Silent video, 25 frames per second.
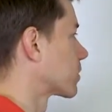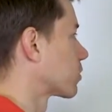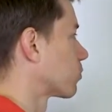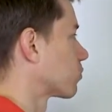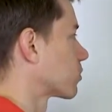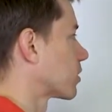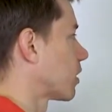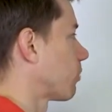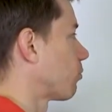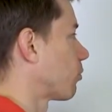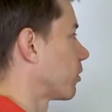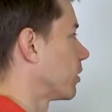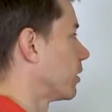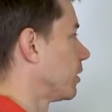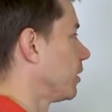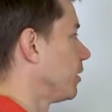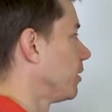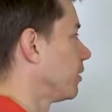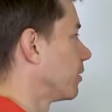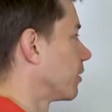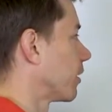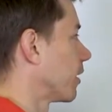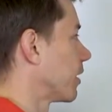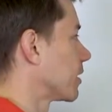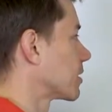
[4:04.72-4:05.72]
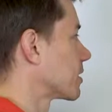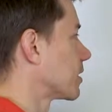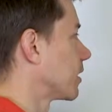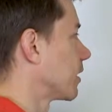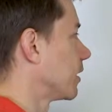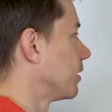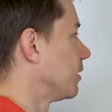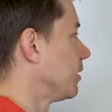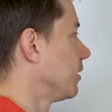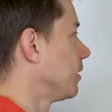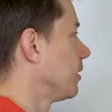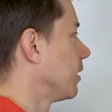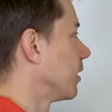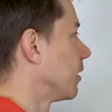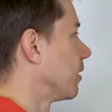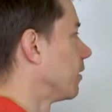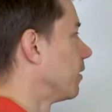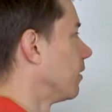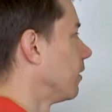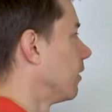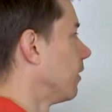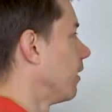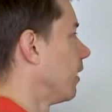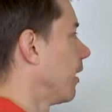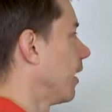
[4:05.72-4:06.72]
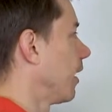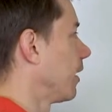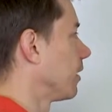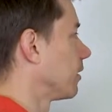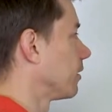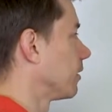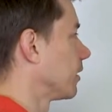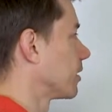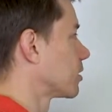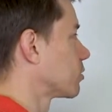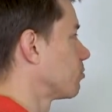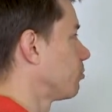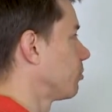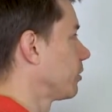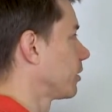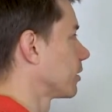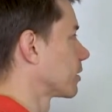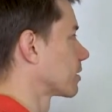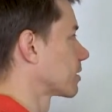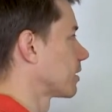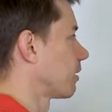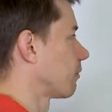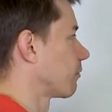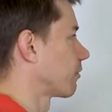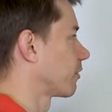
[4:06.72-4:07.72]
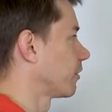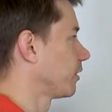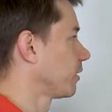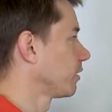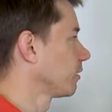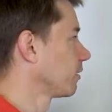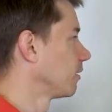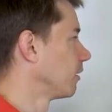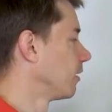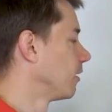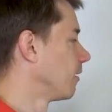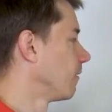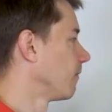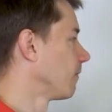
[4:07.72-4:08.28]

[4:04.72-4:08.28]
so someone here has an idea, hey, let's build something,